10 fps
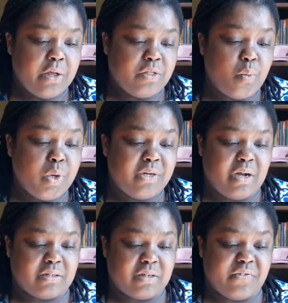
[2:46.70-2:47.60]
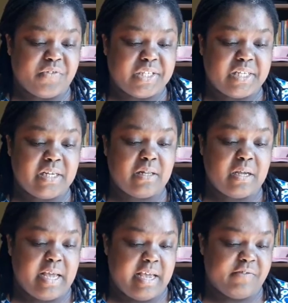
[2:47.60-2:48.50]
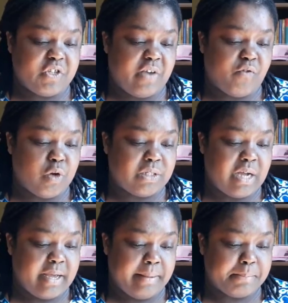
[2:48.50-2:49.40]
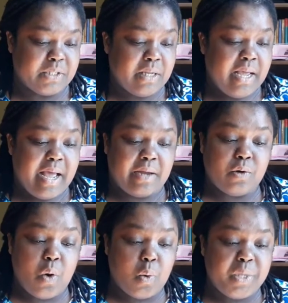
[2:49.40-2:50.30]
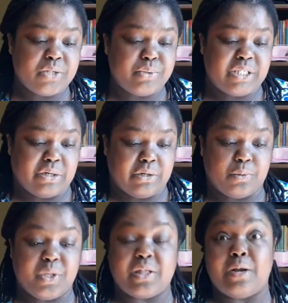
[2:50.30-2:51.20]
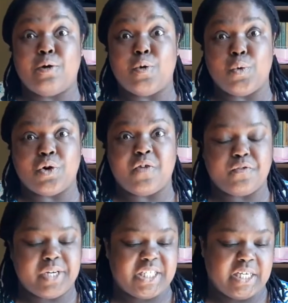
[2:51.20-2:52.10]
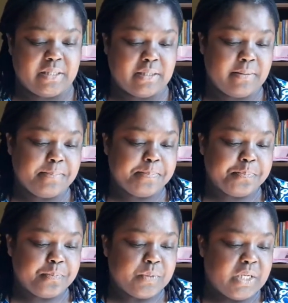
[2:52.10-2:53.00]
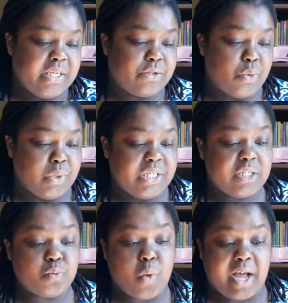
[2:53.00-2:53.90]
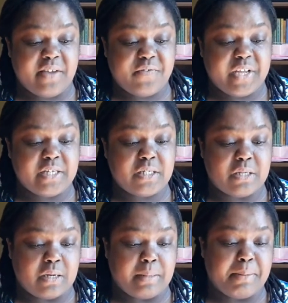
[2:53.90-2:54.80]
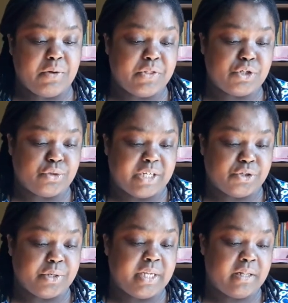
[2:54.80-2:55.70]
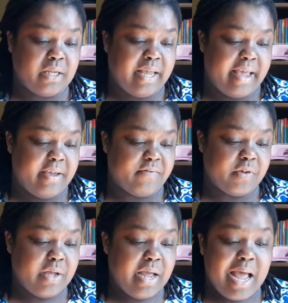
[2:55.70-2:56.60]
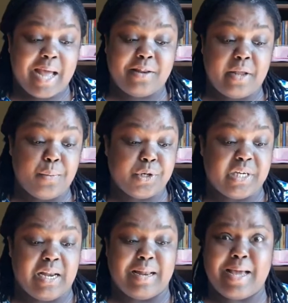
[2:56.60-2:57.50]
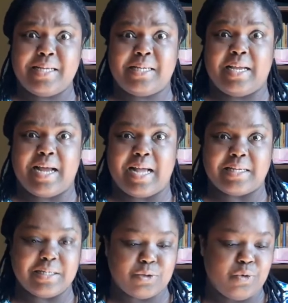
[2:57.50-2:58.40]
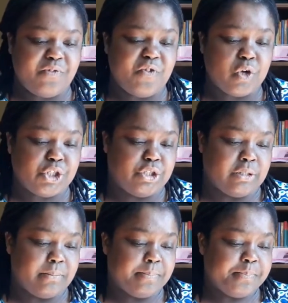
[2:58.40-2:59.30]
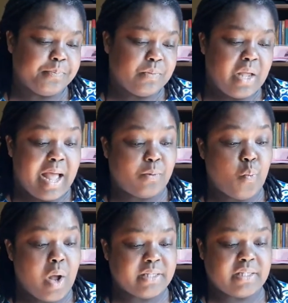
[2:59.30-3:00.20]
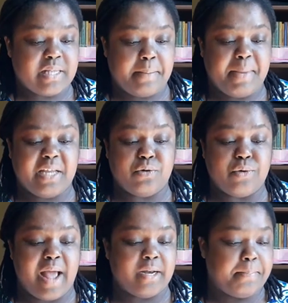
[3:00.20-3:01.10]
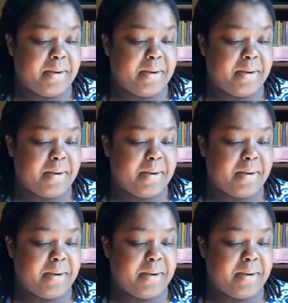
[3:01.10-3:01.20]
The woodcutter visited the cave several times and always returned with a load of riches. He told his wife and son about the treasure in the cave, and they were delighted at his good fortune. At once they made grand